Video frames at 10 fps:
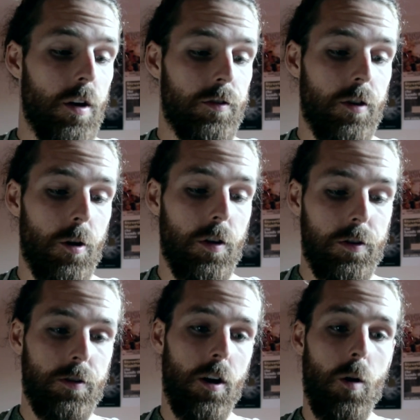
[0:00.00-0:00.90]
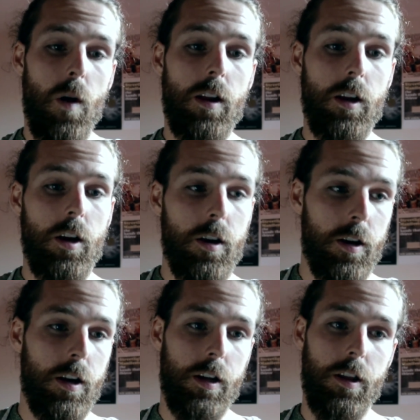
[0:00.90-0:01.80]
So this is all well and
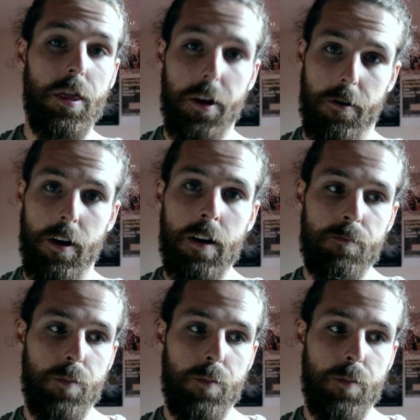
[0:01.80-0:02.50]
good in theory,